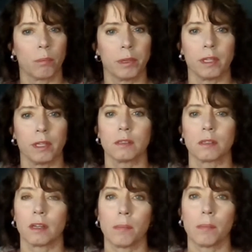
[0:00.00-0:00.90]

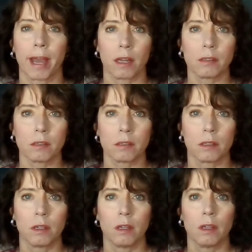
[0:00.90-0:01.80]
companies in the past.
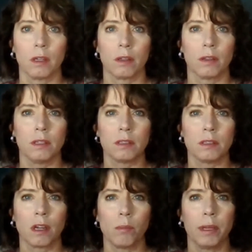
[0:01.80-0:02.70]

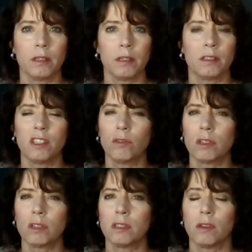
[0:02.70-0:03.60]
These companies didn't
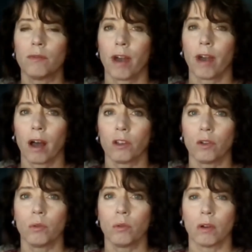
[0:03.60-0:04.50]
really see the
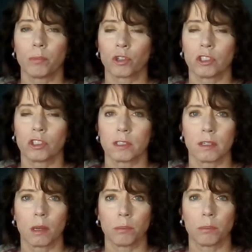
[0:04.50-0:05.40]
value of
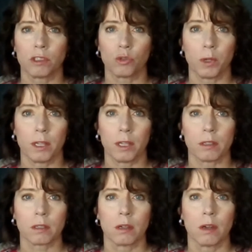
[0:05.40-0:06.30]
purchasing a template
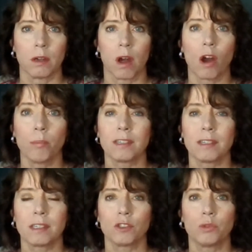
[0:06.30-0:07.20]
suite. Our
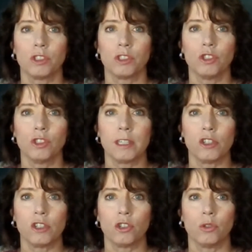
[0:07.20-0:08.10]
process was
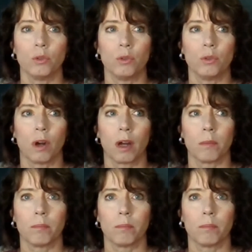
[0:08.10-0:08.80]
usually to